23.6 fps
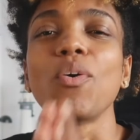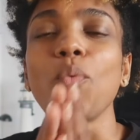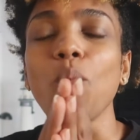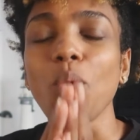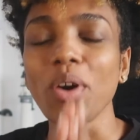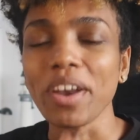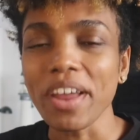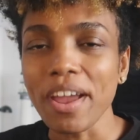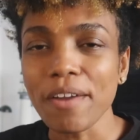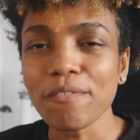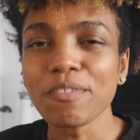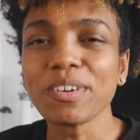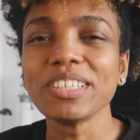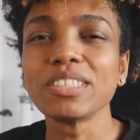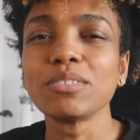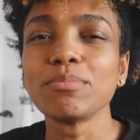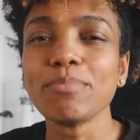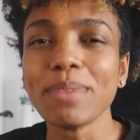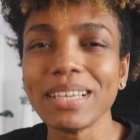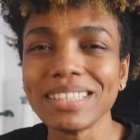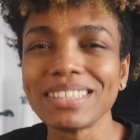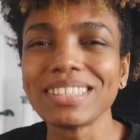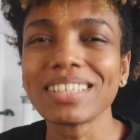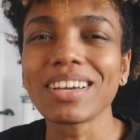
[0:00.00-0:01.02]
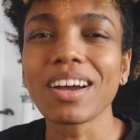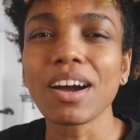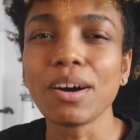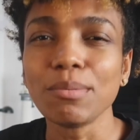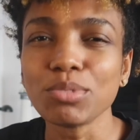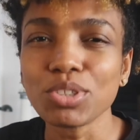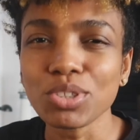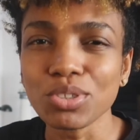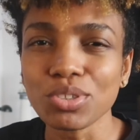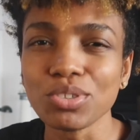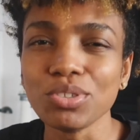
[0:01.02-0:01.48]
Whatever is meant to
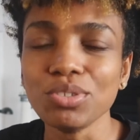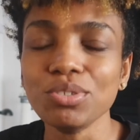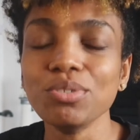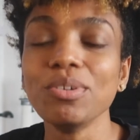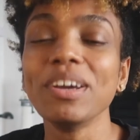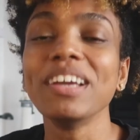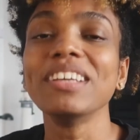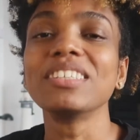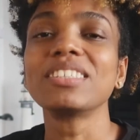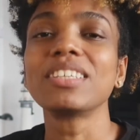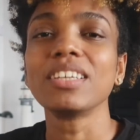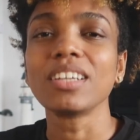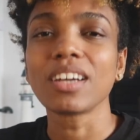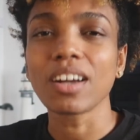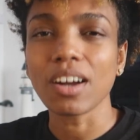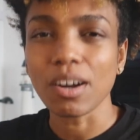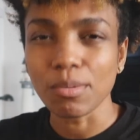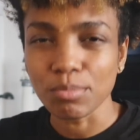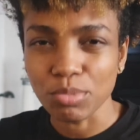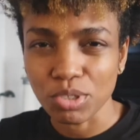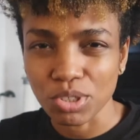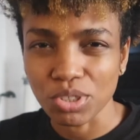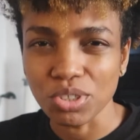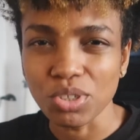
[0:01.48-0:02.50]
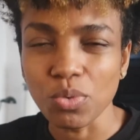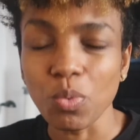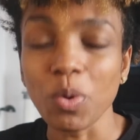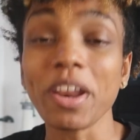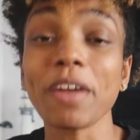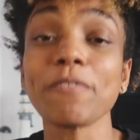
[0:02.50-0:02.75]
come to you is gonna come to you.